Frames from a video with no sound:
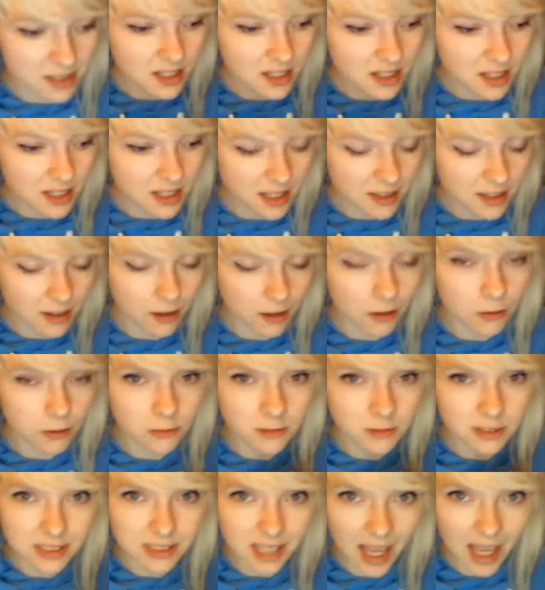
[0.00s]
sticky the
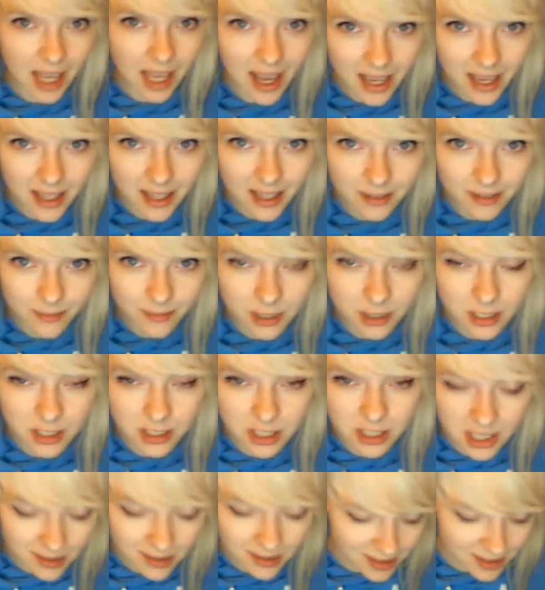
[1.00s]
whole day, and my
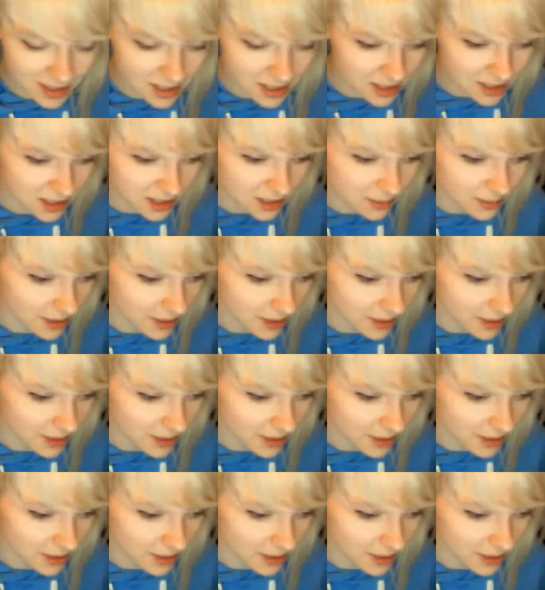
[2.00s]
jeans were sticking